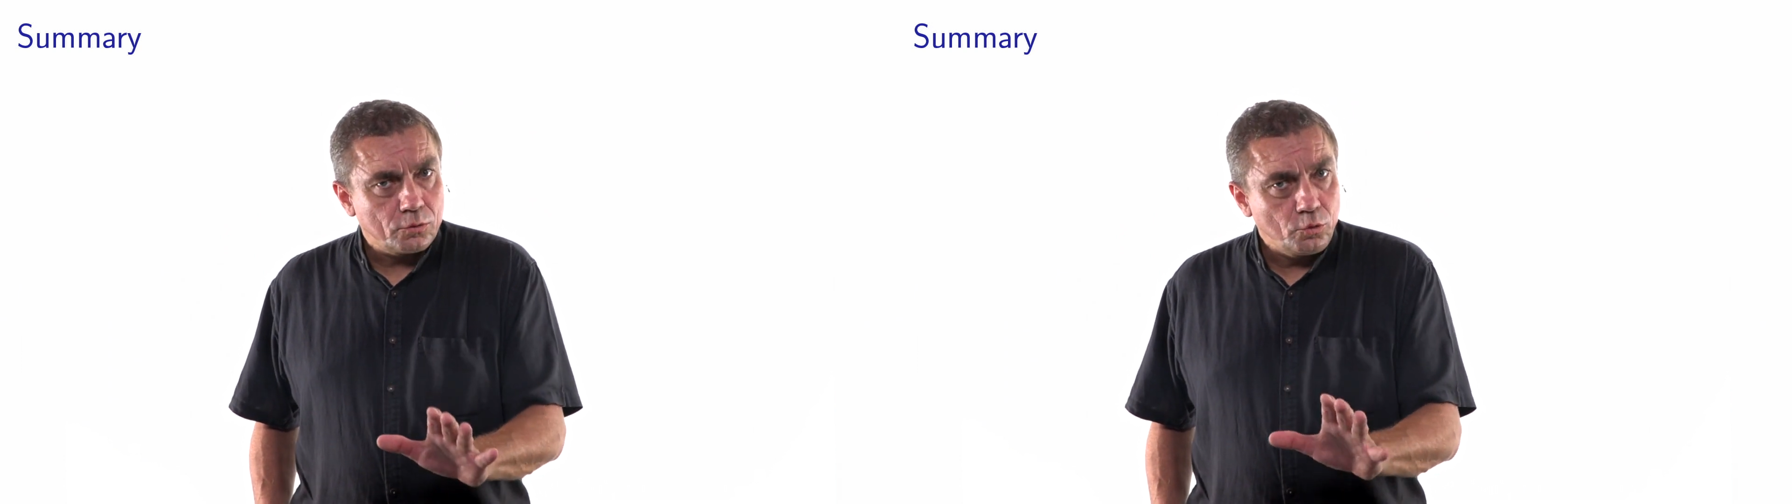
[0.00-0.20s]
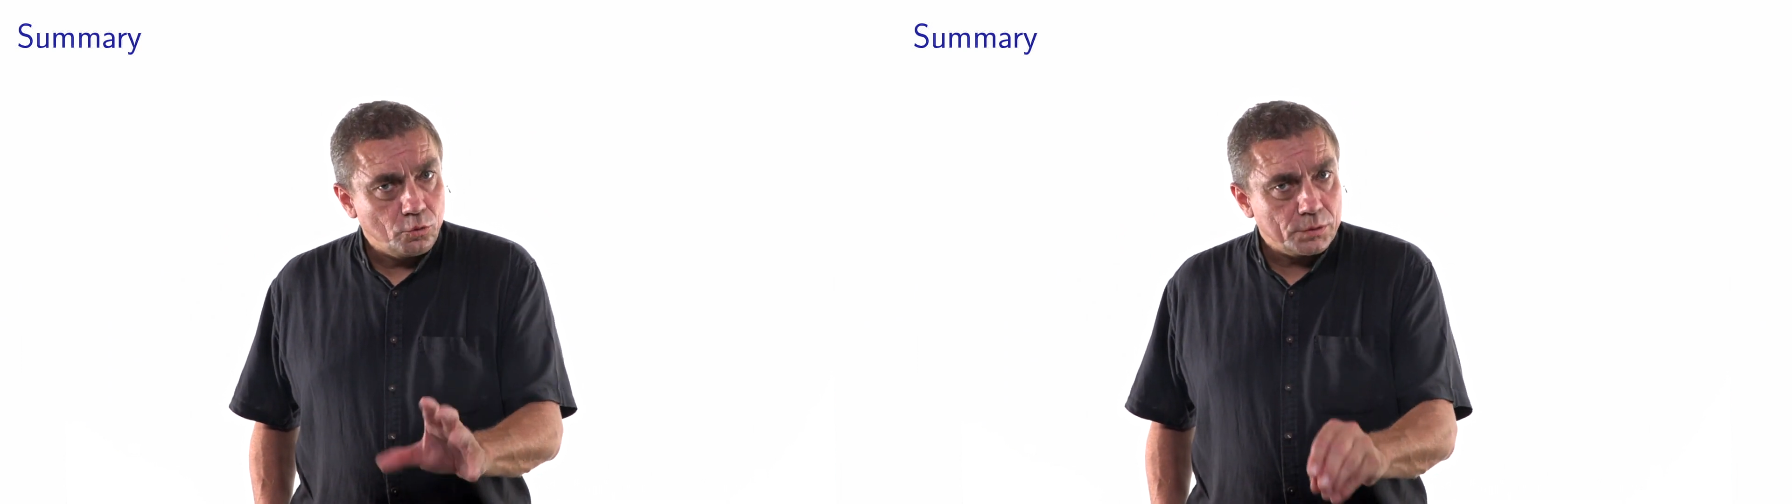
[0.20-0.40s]

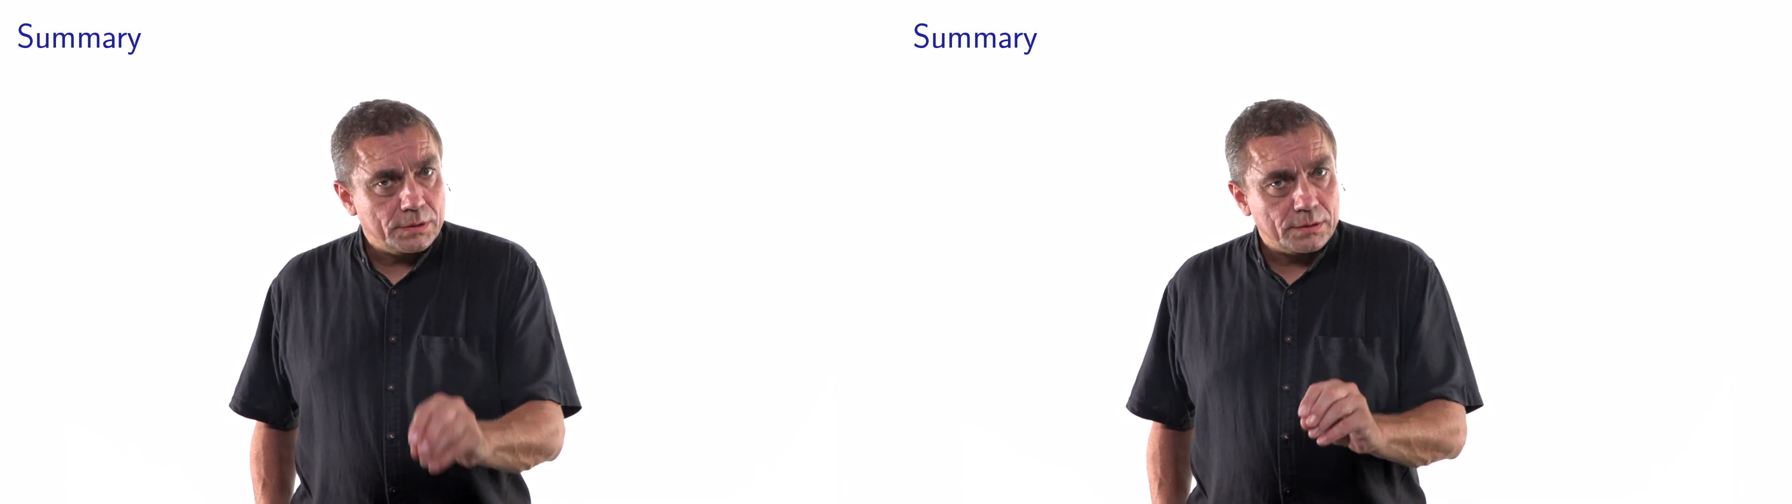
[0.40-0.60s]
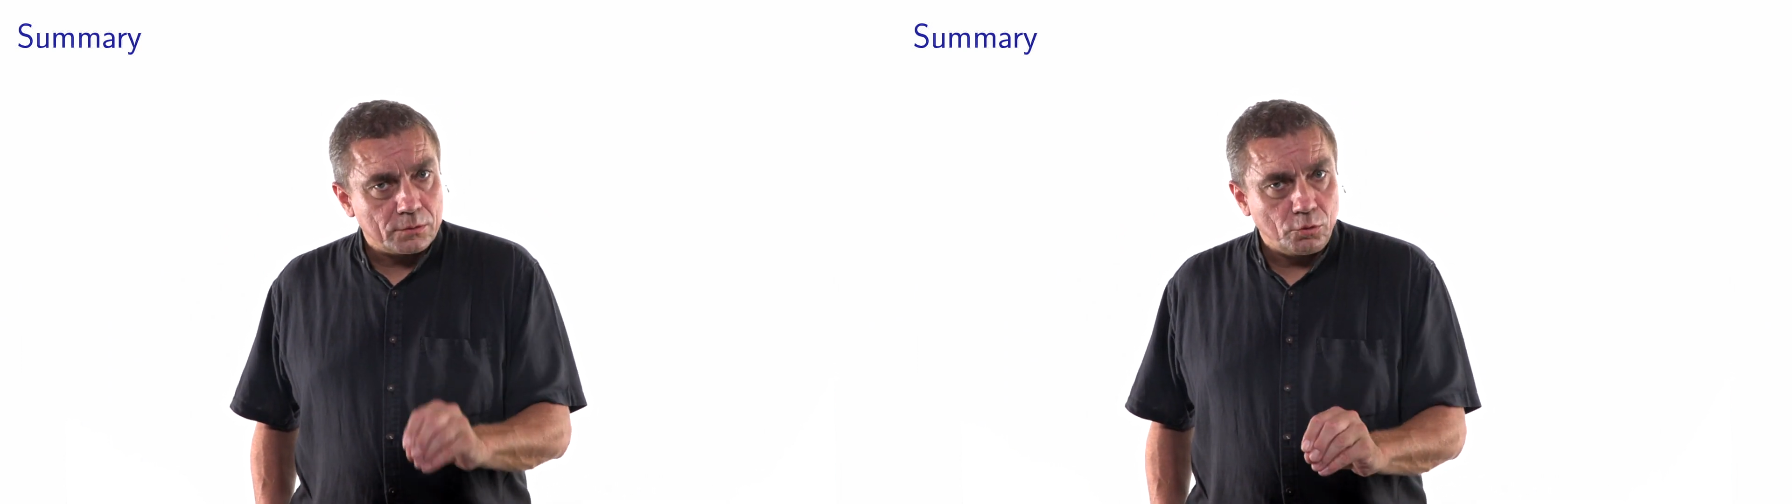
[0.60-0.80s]
to use
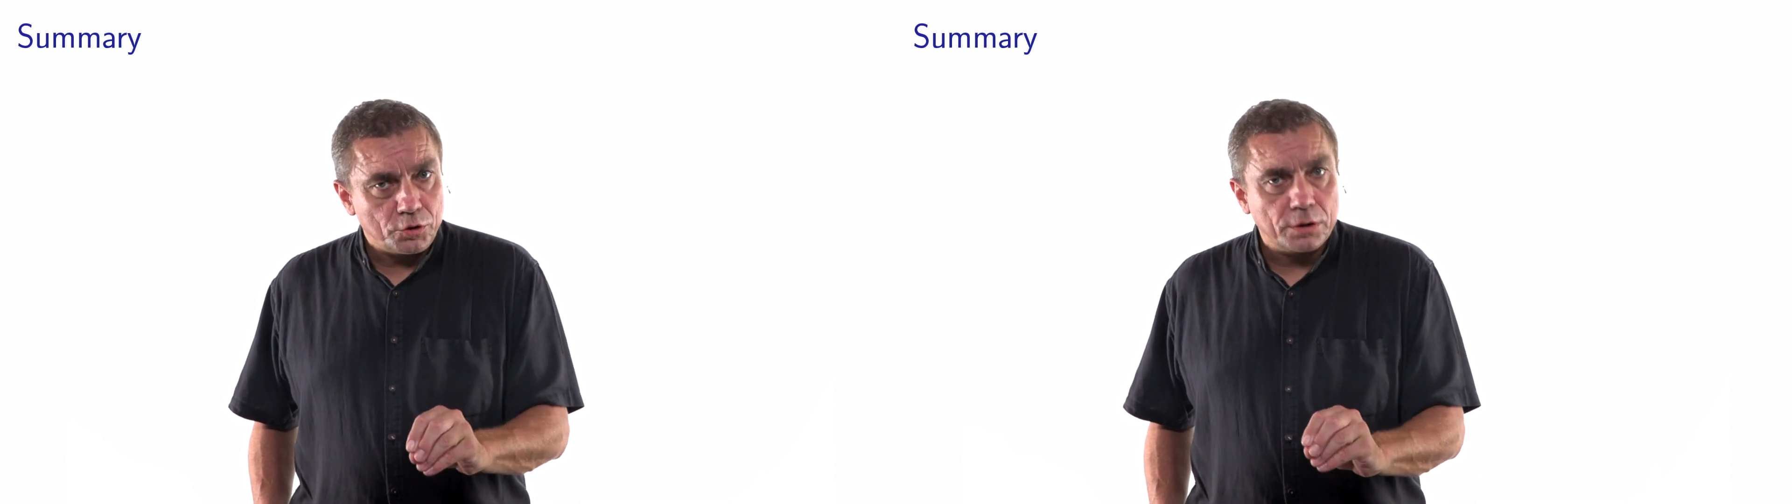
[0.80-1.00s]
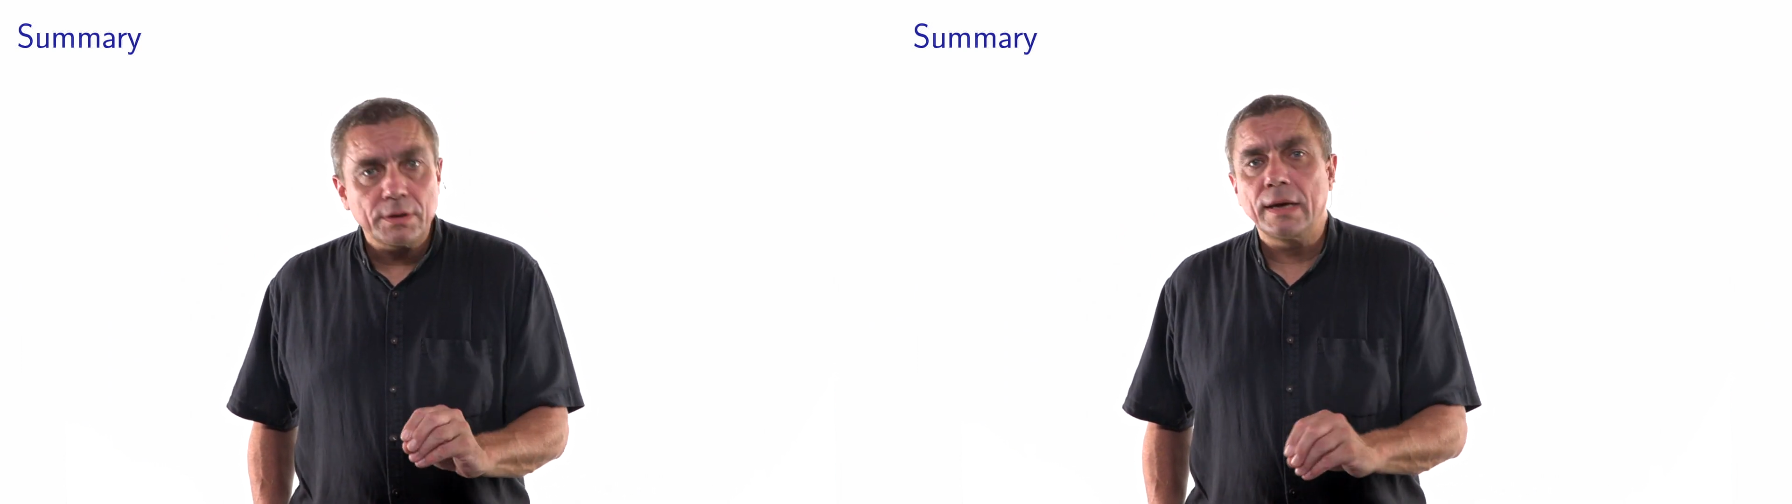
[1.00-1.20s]
this
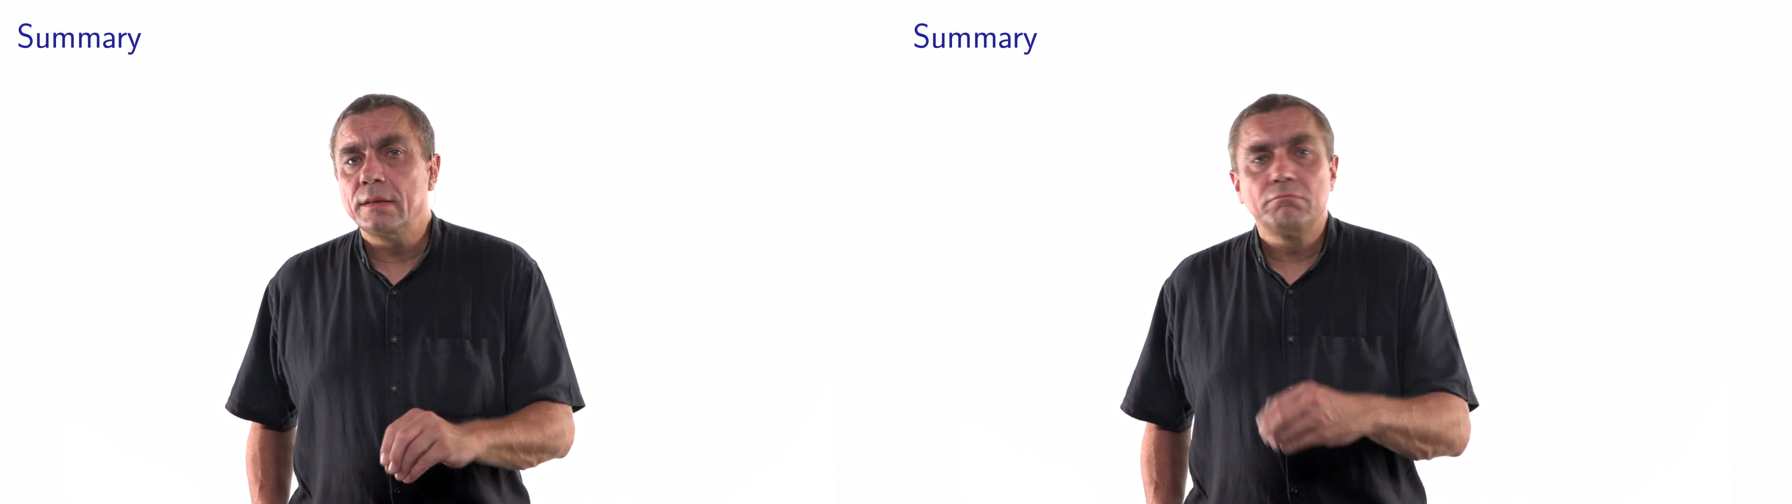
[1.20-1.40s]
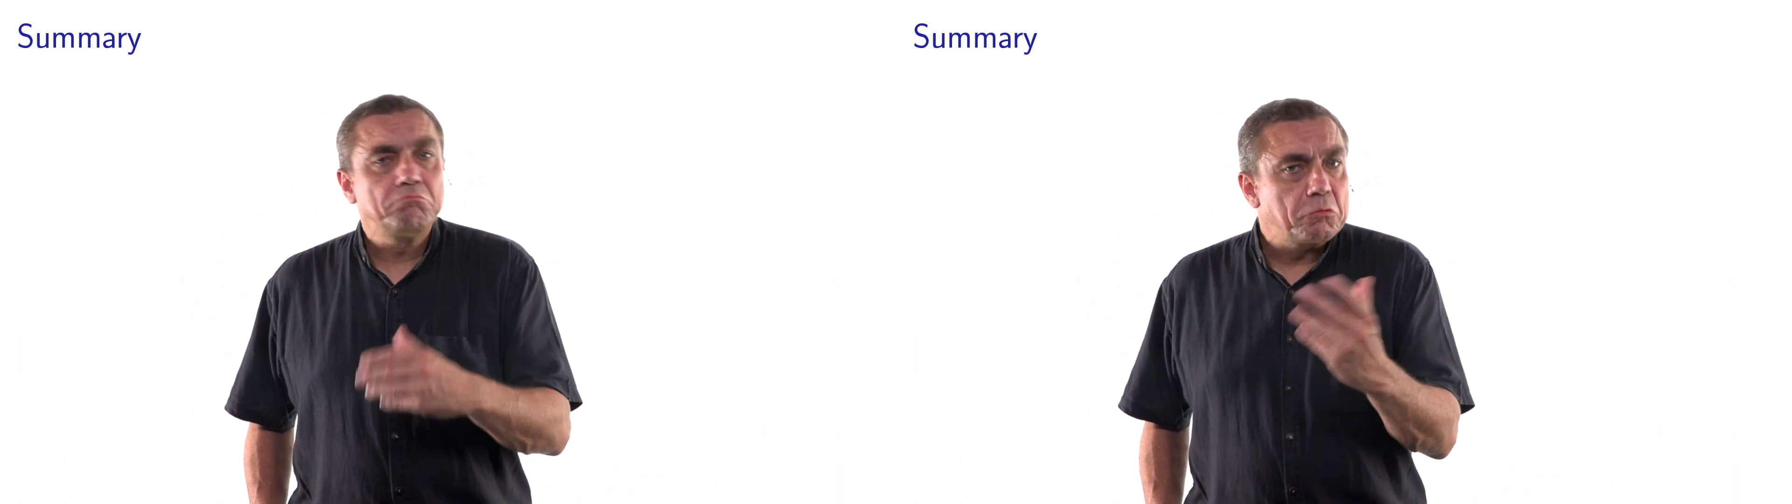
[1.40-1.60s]
solution
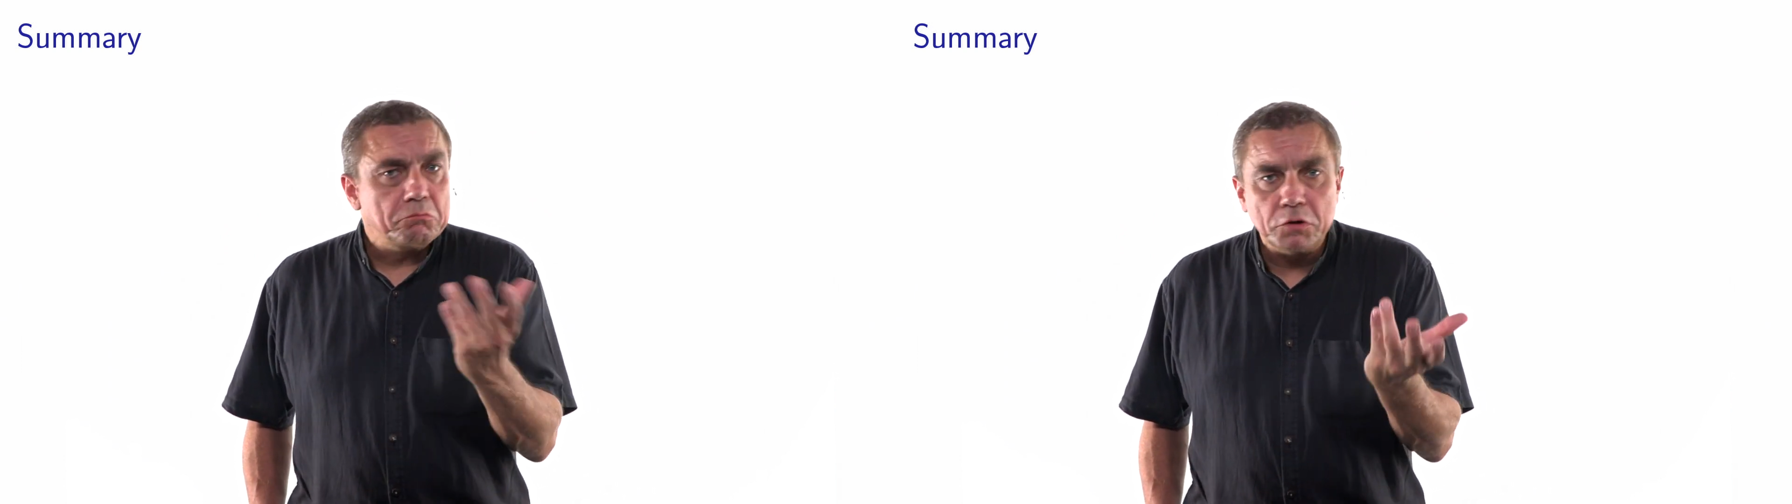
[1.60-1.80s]
and